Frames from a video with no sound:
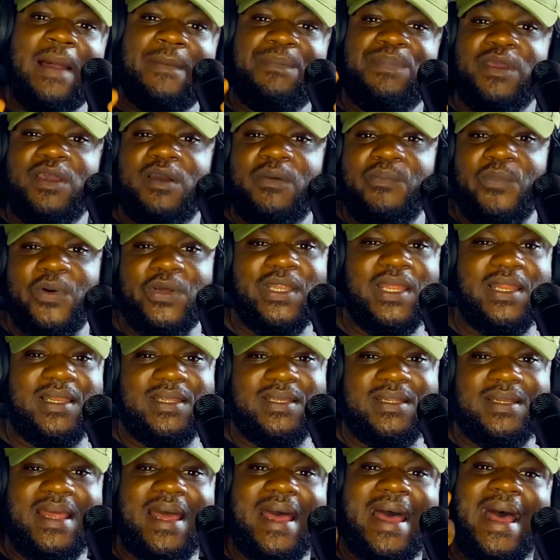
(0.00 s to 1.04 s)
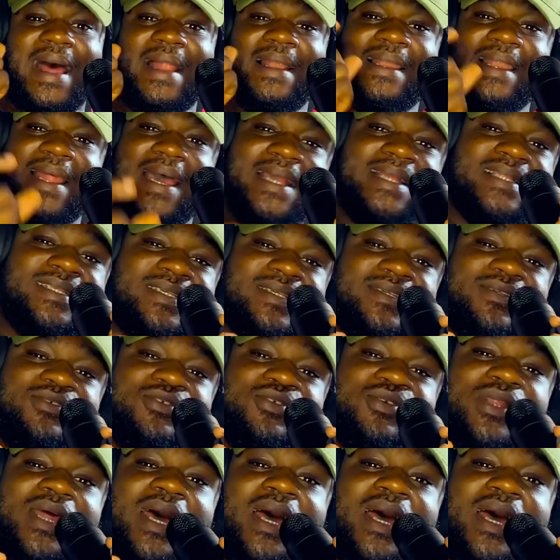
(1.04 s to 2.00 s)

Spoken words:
you can pick modeling and lighting.